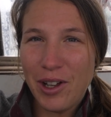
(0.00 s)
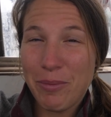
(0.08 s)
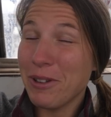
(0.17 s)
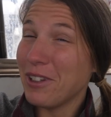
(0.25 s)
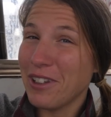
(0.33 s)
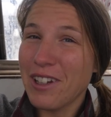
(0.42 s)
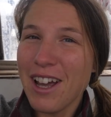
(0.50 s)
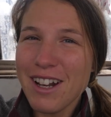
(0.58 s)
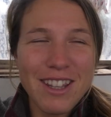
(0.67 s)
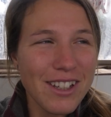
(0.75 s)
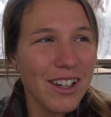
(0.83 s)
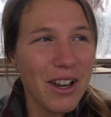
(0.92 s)
This is kind
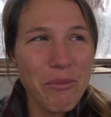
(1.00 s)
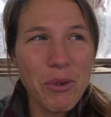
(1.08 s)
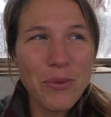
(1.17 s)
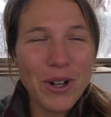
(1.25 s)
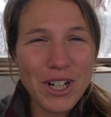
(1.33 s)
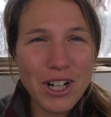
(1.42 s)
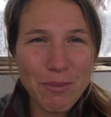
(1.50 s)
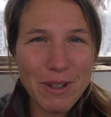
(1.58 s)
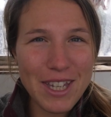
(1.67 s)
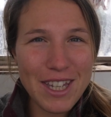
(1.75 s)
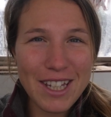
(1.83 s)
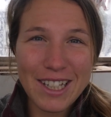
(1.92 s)
of the time we wanted to
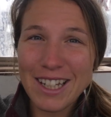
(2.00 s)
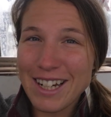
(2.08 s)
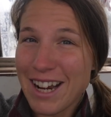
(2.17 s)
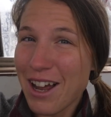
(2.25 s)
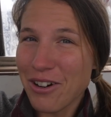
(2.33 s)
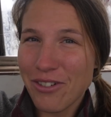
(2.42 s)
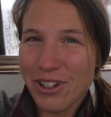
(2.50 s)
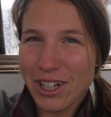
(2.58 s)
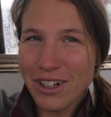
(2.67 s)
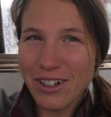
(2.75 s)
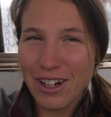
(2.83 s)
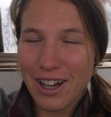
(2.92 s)
be getting out of
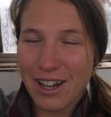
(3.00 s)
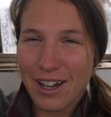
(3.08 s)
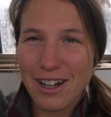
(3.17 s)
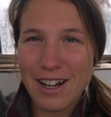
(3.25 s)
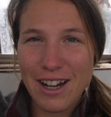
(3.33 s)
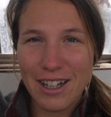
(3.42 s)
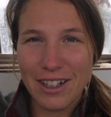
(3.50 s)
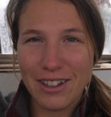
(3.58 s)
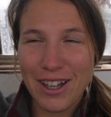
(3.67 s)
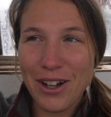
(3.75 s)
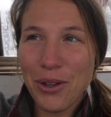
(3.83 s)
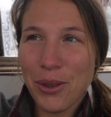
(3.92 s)
here and heading
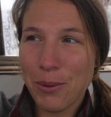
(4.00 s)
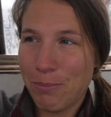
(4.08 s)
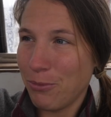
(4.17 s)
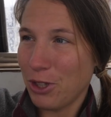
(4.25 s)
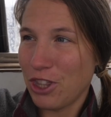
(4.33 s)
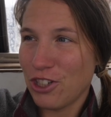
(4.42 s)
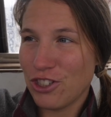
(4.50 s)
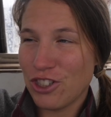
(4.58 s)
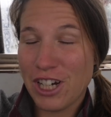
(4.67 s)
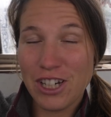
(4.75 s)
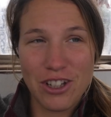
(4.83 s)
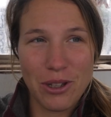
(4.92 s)
south with the
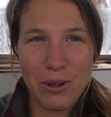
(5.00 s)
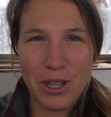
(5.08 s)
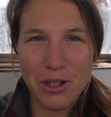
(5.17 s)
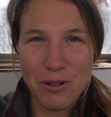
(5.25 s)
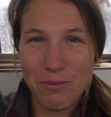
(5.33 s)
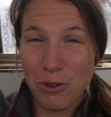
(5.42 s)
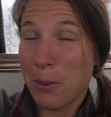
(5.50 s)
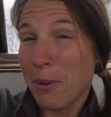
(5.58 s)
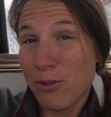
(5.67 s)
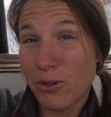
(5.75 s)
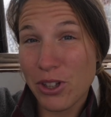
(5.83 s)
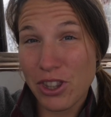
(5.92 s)
change of the weather, or
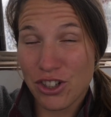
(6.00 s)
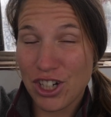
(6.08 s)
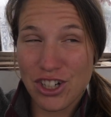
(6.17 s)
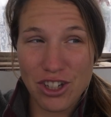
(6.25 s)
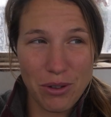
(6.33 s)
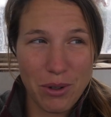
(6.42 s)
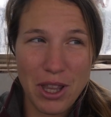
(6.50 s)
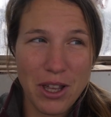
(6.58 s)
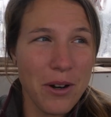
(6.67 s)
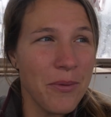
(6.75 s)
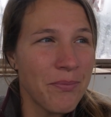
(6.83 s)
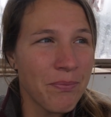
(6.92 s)
before the change of the weather.